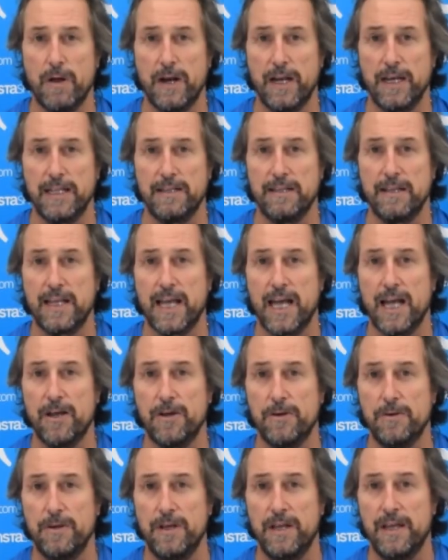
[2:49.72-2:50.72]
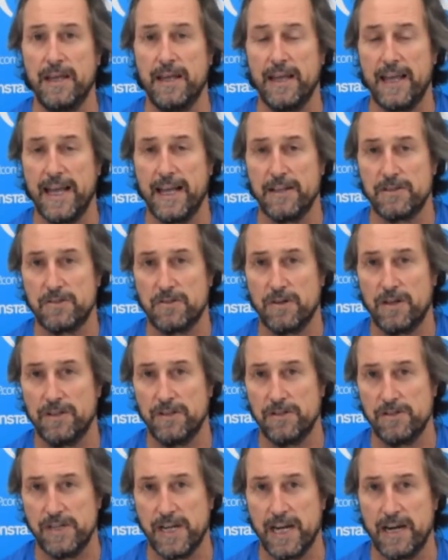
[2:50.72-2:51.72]
only need to go outside the
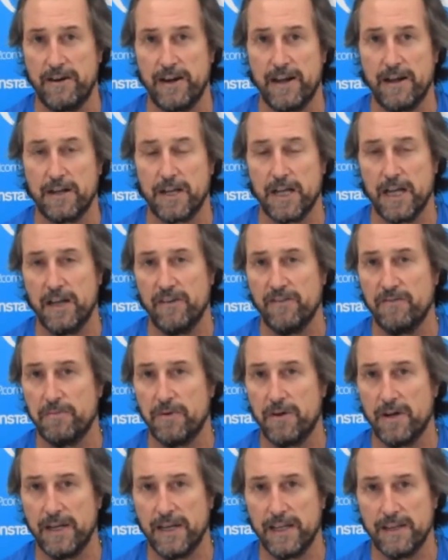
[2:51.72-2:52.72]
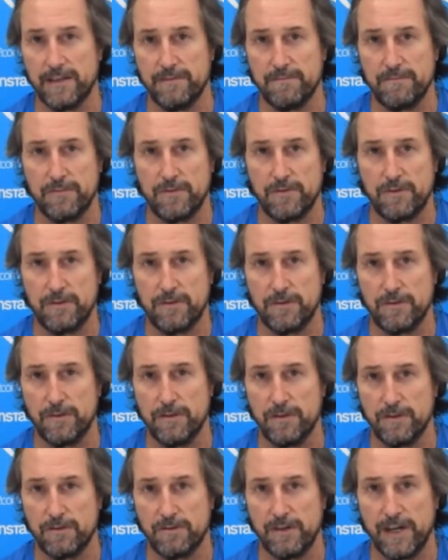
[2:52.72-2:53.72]
shower alcove by another
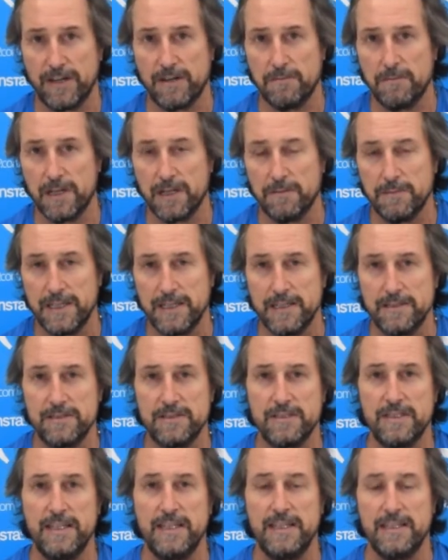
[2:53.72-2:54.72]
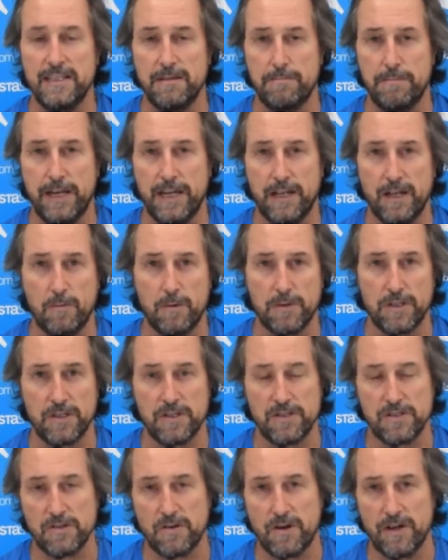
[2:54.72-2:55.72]
200 to 300 millimeters, depending on what the
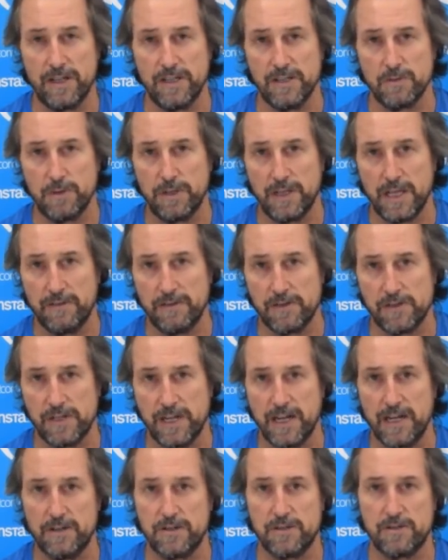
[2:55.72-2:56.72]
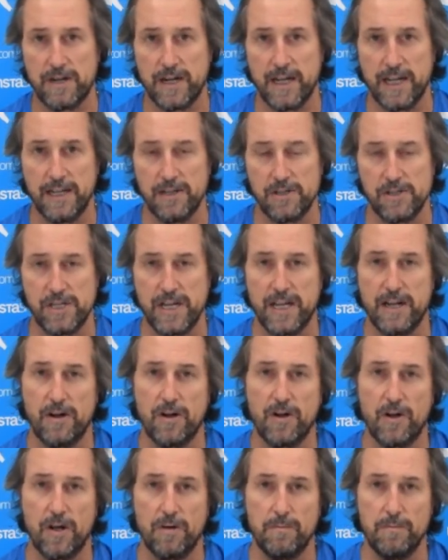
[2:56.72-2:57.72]
design is, whether you have a shower tray, a shower
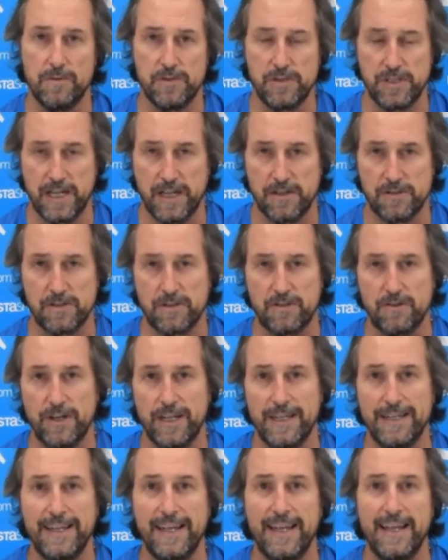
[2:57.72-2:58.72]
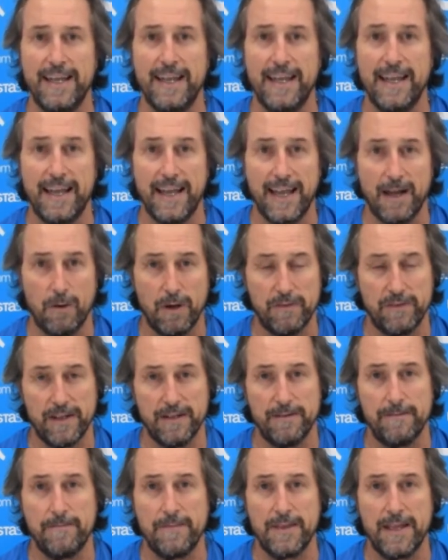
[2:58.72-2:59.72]
hob, a shower screen.
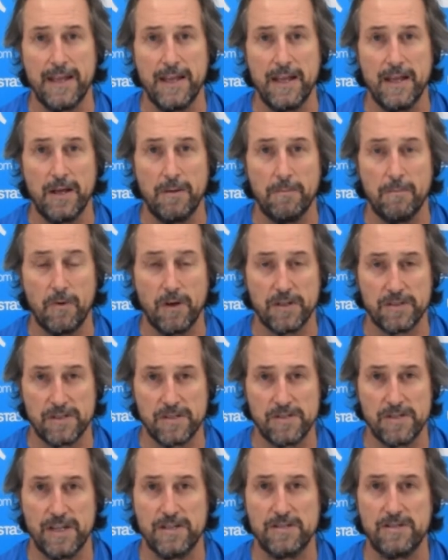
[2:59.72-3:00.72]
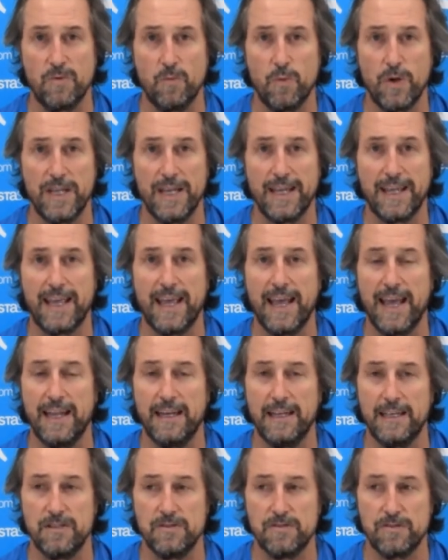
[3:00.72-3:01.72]
However, my suggestion where you can
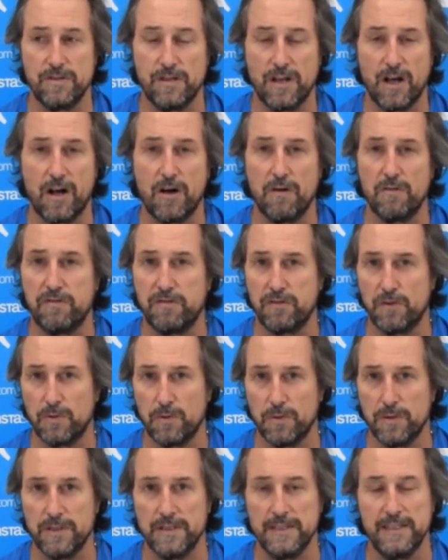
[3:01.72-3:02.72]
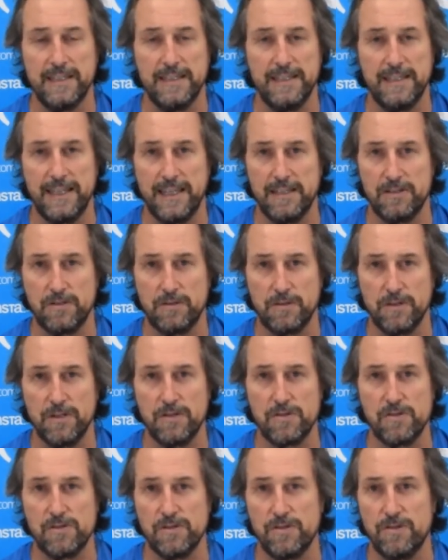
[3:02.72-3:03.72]
is do the whole floor. It's good
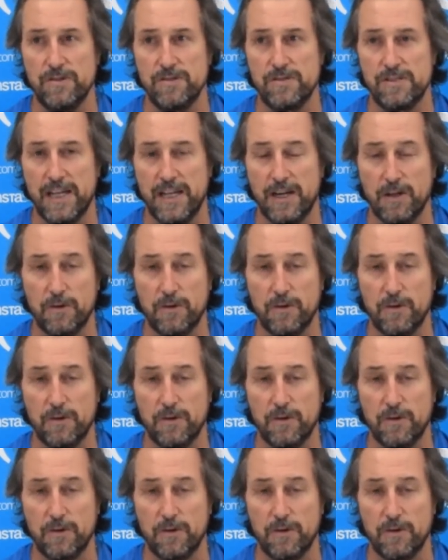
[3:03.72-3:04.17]
insurance, and a